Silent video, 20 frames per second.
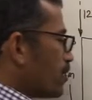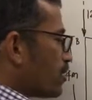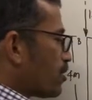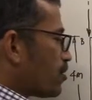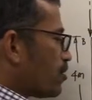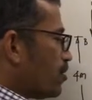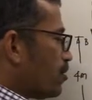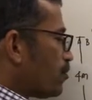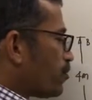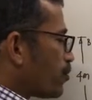
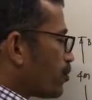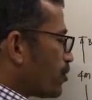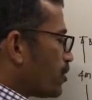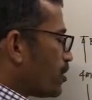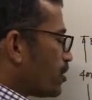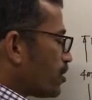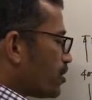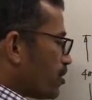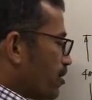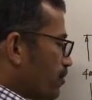
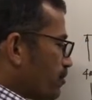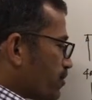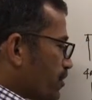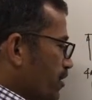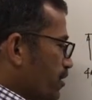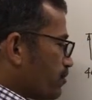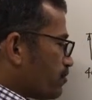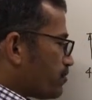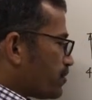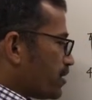Component of
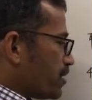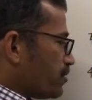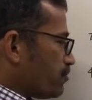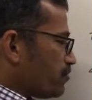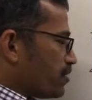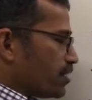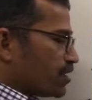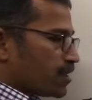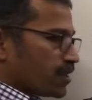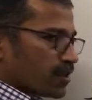f in
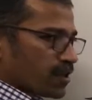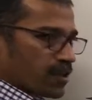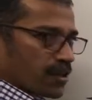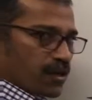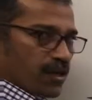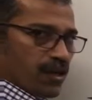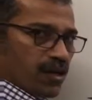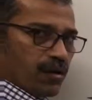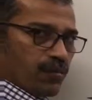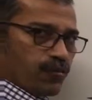
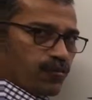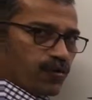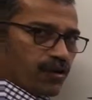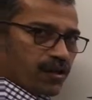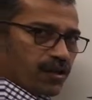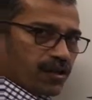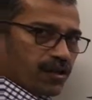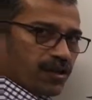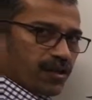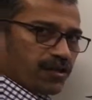vertically
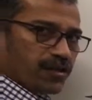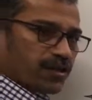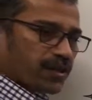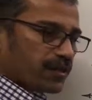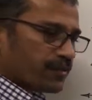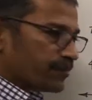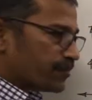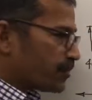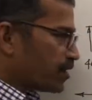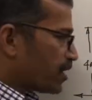upward
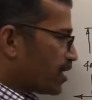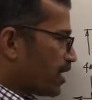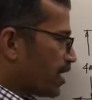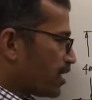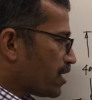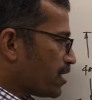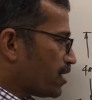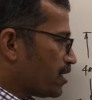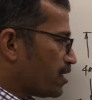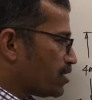direction,
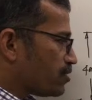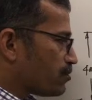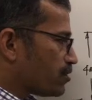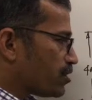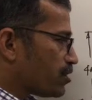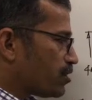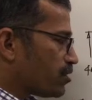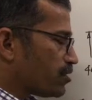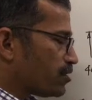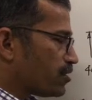angle is with
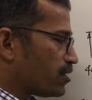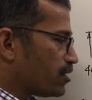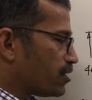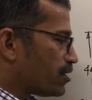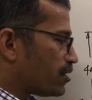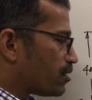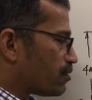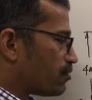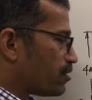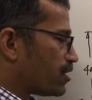
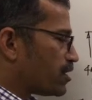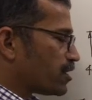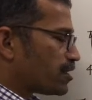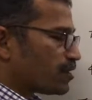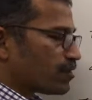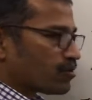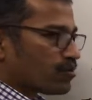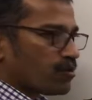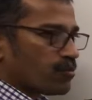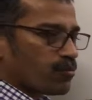horizontal, the
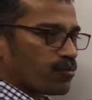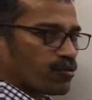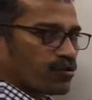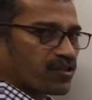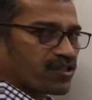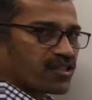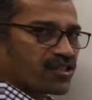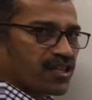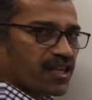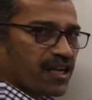vertical
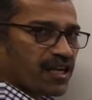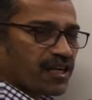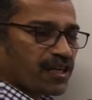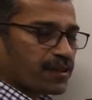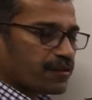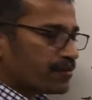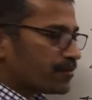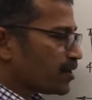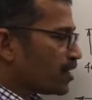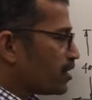component
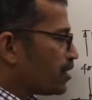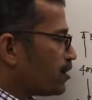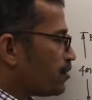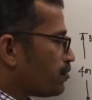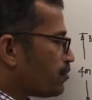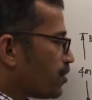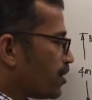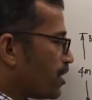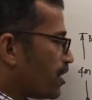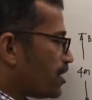sine
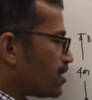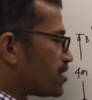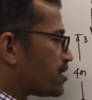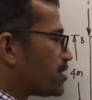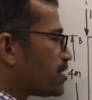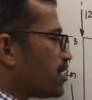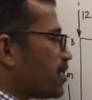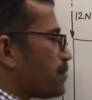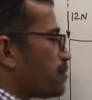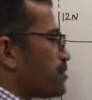plus
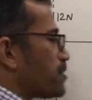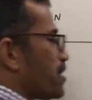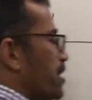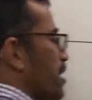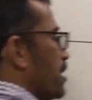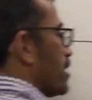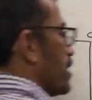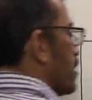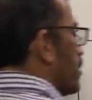f sin